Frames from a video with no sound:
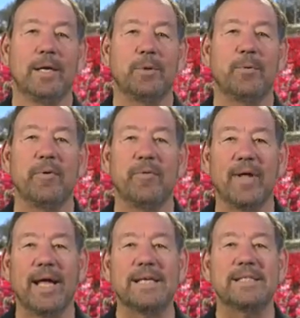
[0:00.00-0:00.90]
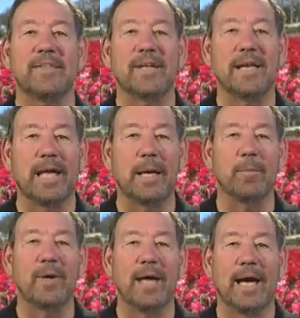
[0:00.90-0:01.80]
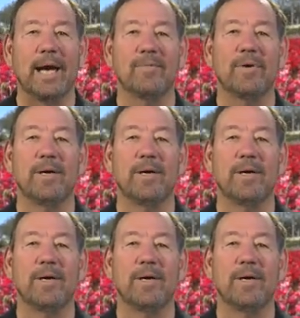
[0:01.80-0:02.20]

Do we realize that the name we have,